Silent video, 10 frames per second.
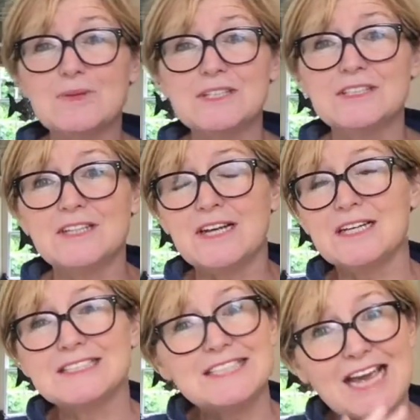will
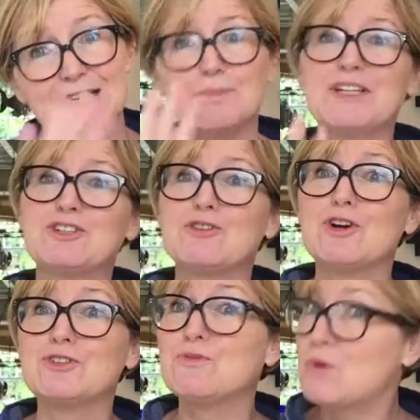tack a picture
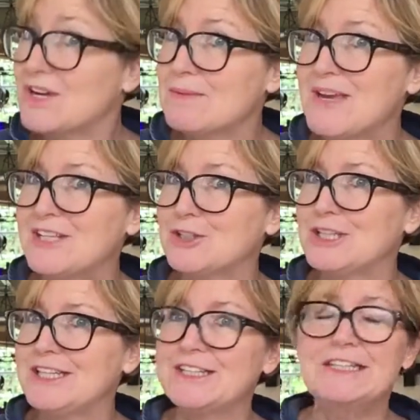on of one I made
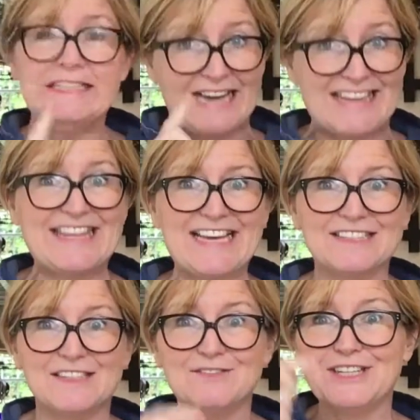earlier at the
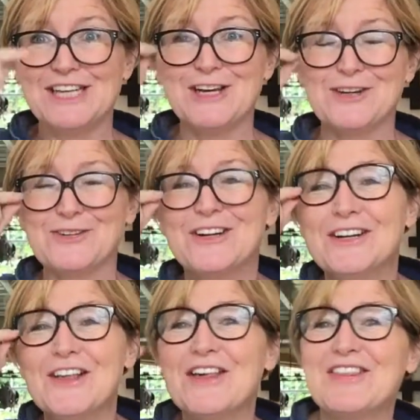end of the video.
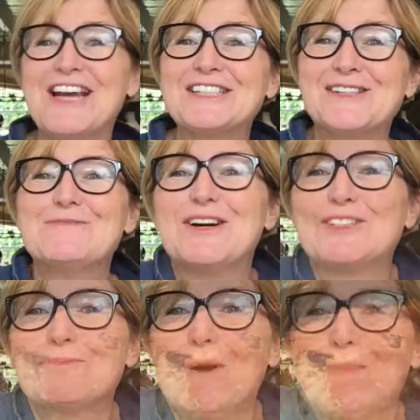Thanks so much.